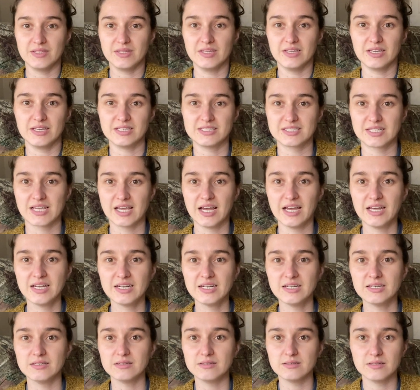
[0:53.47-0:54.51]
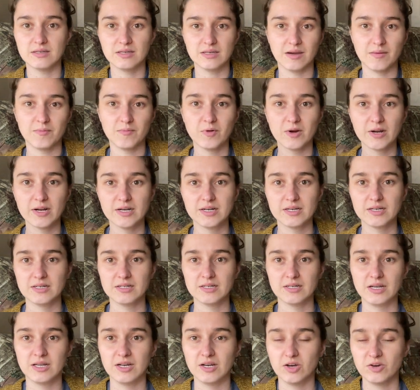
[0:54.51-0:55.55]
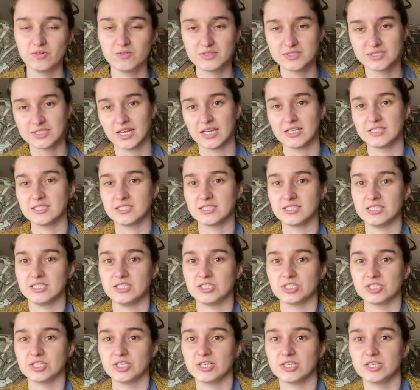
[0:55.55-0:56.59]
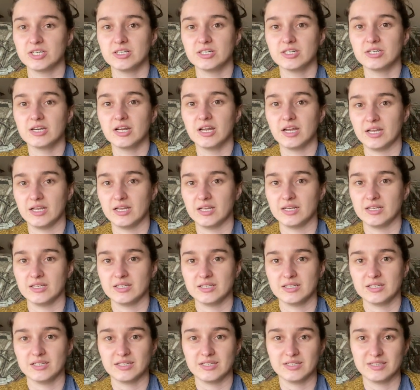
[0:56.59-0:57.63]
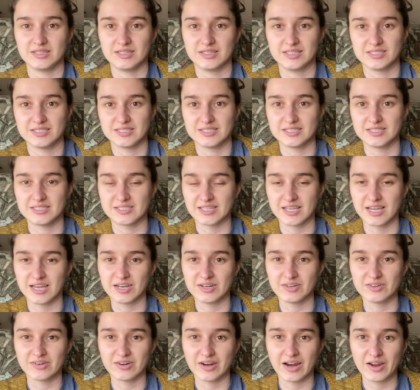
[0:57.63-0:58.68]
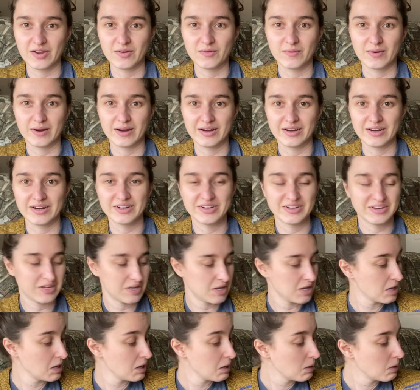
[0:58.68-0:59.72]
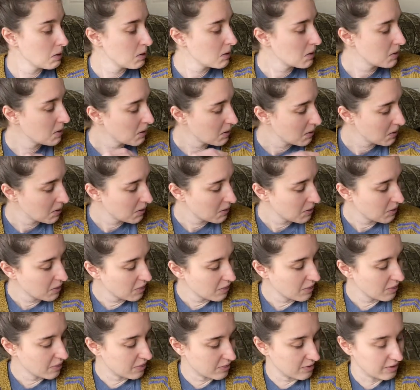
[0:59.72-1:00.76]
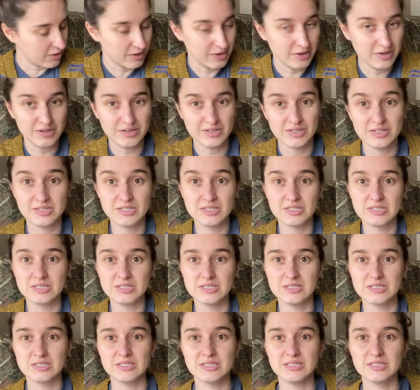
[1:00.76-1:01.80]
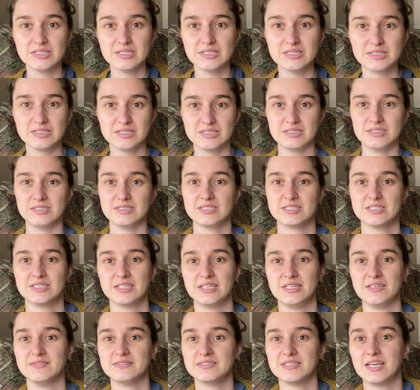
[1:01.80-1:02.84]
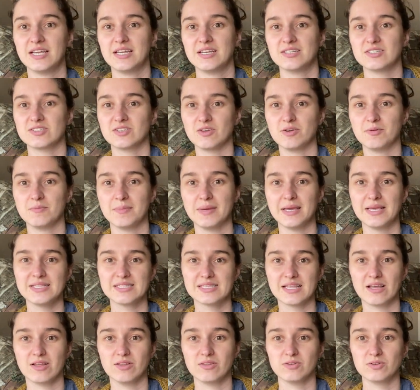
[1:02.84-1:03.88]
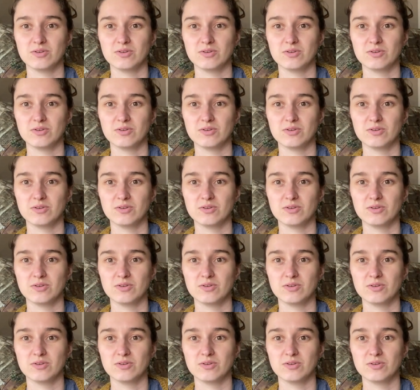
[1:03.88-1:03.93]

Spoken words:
It's kind of, I'm wearing an oversized t-shirt, and this is kind of right where the sleeves end, so it makes that